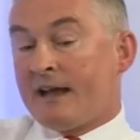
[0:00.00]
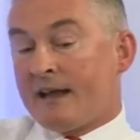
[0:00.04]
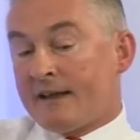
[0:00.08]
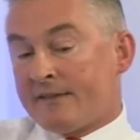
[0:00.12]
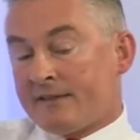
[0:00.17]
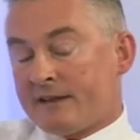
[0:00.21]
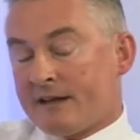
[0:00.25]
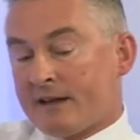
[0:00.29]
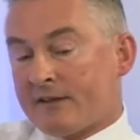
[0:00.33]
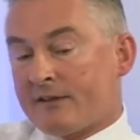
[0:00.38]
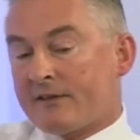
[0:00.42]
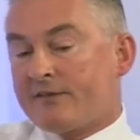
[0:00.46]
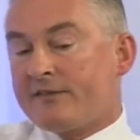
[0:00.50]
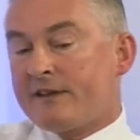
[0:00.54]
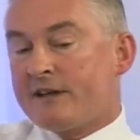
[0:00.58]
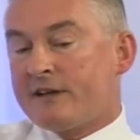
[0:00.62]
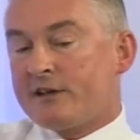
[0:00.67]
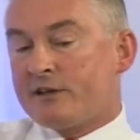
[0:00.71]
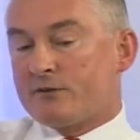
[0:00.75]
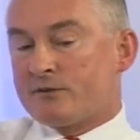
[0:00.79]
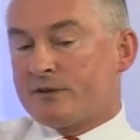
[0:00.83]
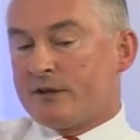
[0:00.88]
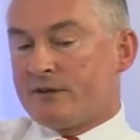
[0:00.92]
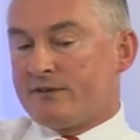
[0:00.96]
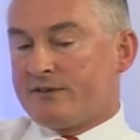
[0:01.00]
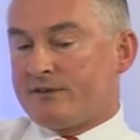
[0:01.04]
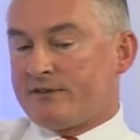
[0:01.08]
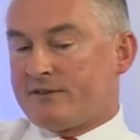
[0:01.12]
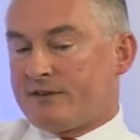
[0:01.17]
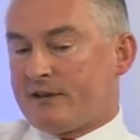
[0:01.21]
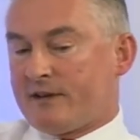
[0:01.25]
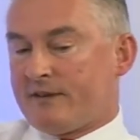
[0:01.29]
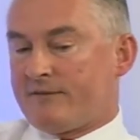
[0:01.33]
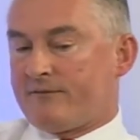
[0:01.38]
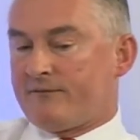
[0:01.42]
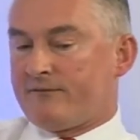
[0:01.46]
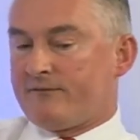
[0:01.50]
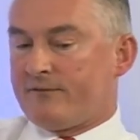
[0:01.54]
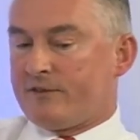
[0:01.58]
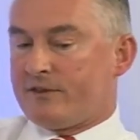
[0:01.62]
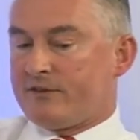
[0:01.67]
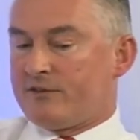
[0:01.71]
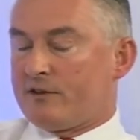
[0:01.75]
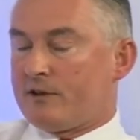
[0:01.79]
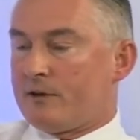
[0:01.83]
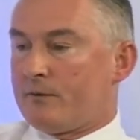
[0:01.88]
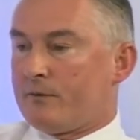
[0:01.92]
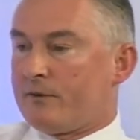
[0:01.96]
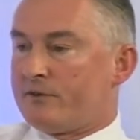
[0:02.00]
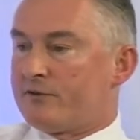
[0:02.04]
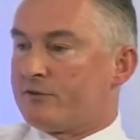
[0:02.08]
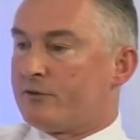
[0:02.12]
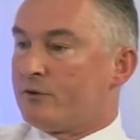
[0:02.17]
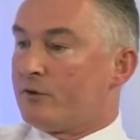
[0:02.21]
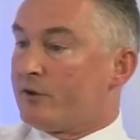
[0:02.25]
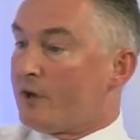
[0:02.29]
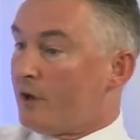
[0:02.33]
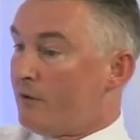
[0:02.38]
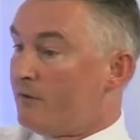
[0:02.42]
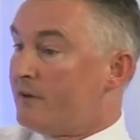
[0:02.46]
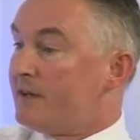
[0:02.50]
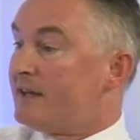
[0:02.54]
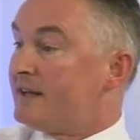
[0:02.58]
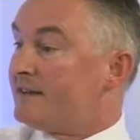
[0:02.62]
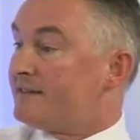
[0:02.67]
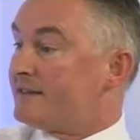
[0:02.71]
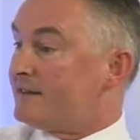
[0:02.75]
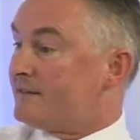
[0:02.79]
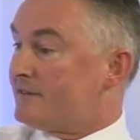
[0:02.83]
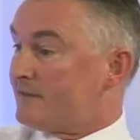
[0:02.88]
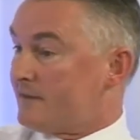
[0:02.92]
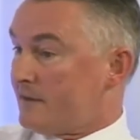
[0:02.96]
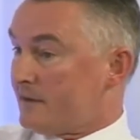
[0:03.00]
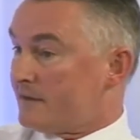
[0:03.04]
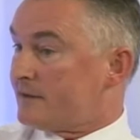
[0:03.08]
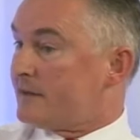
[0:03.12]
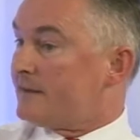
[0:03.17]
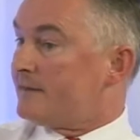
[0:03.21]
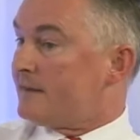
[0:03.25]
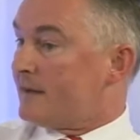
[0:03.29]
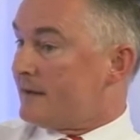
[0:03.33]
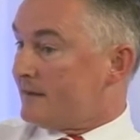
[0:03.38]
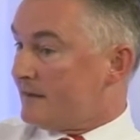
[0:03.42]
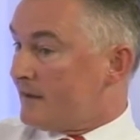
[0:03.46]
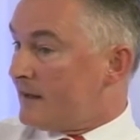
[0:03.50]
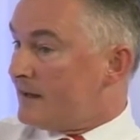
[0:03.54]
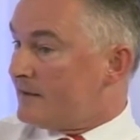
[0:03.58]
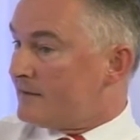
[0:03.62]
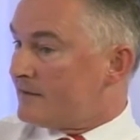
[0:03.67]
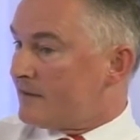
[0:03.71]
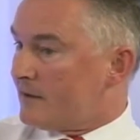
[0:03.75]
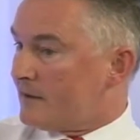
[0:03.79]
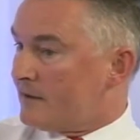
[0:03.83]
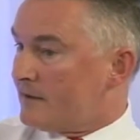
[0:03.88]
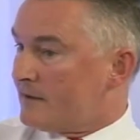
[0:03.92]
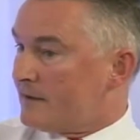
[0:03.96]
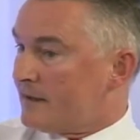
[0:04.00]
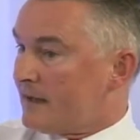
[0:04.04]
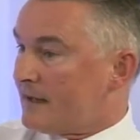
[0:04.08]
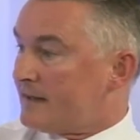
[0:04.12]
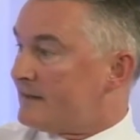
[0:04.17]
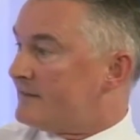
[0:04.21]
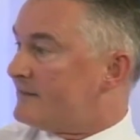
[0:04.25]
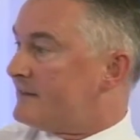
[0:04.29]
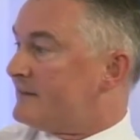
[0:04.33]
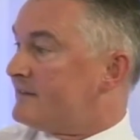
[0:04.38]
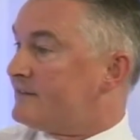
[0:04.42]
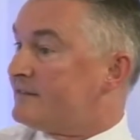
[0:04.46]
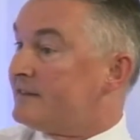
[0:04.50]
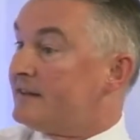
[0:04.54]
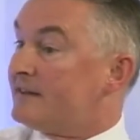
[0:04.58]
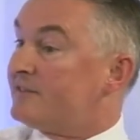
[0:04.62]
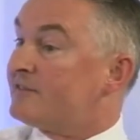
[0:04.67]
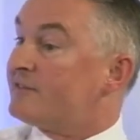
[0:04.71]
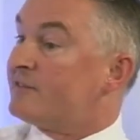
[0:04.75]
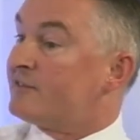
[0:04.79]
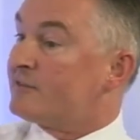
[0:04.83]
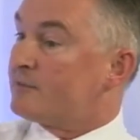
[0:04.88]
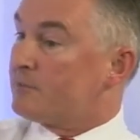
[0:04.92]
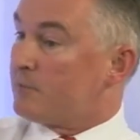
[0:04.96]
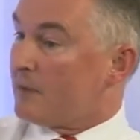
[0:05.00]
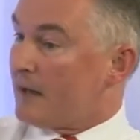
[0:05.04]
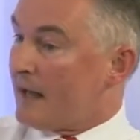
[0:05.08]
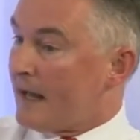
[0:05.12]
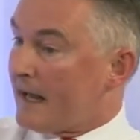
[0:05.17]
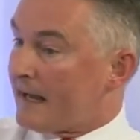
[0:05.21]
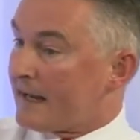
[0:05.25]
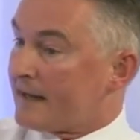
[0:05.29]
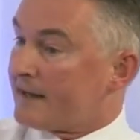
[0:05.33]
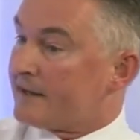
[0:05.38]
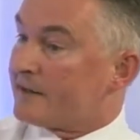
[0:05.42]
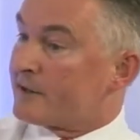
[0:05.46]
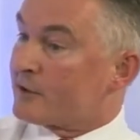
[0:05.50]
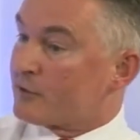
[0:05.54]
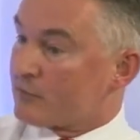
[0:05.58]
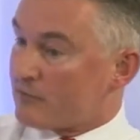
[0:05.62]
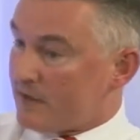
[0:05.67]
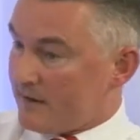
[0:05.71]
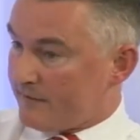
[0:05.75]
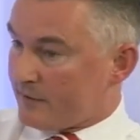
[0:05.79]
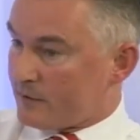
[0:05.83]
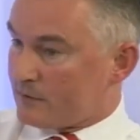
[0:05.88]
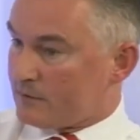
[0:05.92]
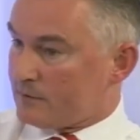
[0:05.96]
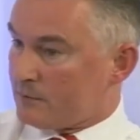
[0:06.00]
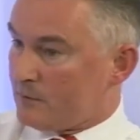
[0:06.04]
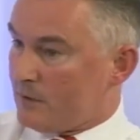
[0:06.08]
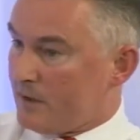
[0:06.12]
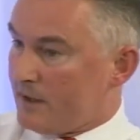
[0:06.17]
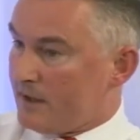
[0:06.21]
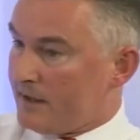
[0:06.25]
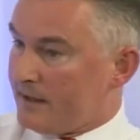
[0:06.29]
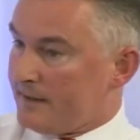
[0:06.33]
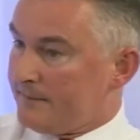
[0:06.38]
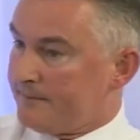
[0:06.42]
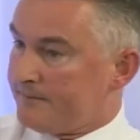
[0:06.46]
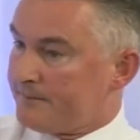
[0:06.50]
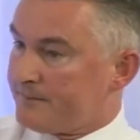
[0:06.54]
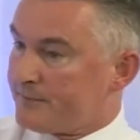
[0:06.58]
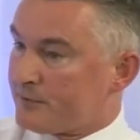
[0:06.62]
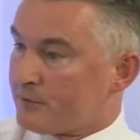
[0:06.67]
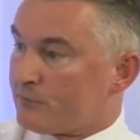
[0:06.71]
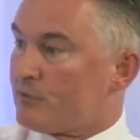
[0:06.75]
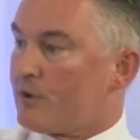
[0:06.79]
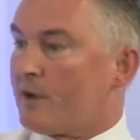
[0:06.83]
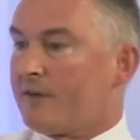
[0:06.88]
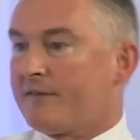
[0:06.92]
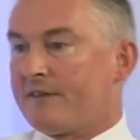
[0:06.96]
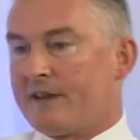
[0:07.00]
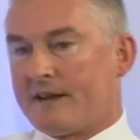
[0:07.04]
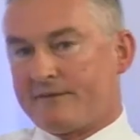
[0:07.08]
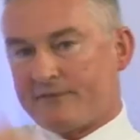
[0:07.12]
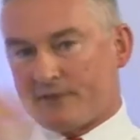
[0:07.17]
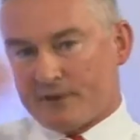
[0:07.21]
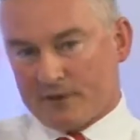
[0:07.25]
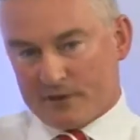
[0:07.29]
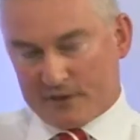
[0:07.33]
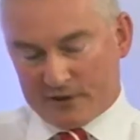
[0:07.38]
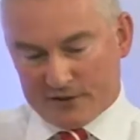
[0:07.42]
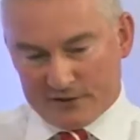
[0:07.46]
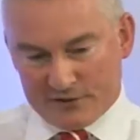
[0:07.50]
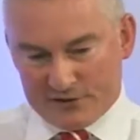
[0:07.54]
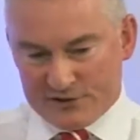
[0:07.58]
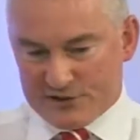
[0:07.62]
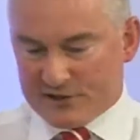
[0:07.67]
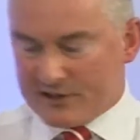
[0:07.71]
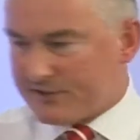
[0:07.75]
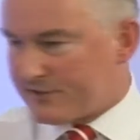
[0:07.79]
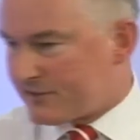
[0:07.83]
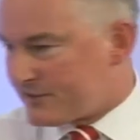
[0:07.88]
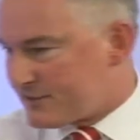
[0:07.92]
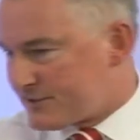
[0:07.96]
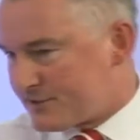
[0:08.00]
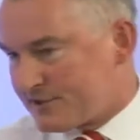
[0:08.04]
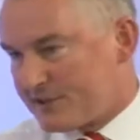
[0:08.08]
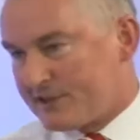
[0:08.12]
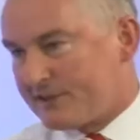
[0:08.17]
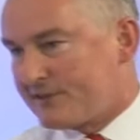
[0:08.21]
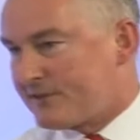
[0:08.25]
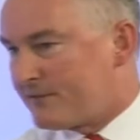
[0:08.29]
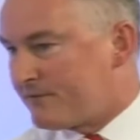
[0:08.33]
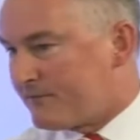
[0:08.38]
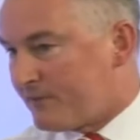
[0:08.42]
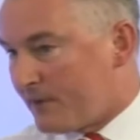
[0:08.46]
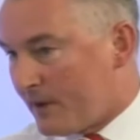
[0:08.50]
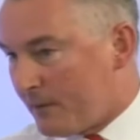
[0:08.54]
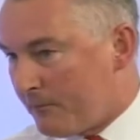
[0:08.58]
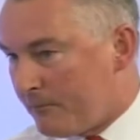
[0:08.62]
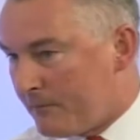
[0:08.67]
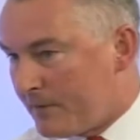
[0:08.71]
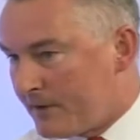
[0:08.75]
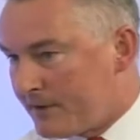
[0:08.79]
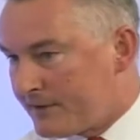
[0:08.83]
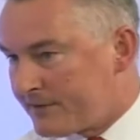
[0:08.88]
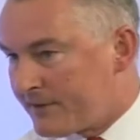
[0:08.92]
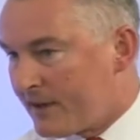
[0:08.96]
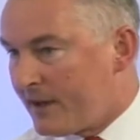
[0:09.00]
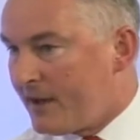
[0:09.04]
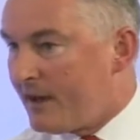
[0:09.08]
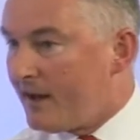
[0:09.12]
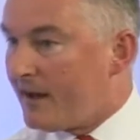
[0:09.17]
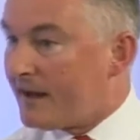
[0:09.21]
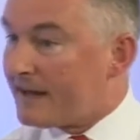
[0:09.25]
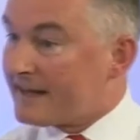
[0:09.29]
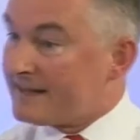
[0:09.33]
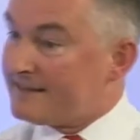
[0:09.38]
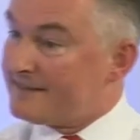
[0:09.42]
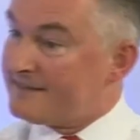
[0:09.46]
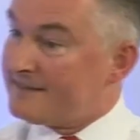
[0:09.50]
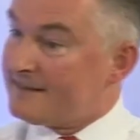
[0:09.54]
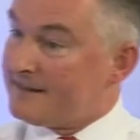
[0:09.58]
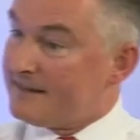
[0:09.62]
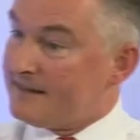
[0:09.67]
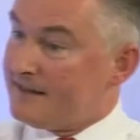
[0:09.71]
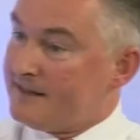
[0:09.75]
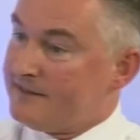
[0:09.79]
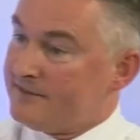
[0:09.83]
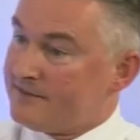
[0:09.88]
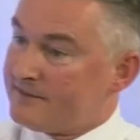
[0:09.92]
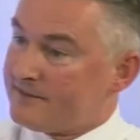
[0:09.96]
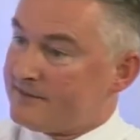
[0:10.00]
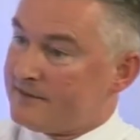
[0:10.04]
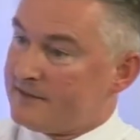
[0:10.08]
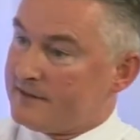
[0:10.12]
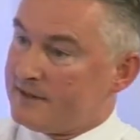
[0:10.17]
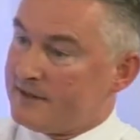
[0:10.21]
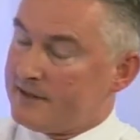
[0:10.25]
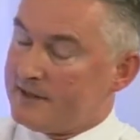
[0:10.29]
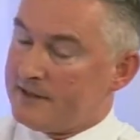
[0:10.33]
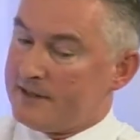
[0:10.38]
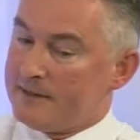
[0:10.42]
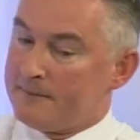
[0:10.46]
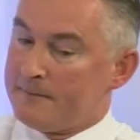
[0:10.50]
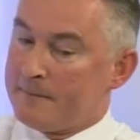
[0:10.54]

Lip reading: The other thing that you'll notice here from Visio is not only has it sucked in that data and it's displaying in a graphical way, so rather than have to look at sheets and sheets of numbers, I can see it instantly,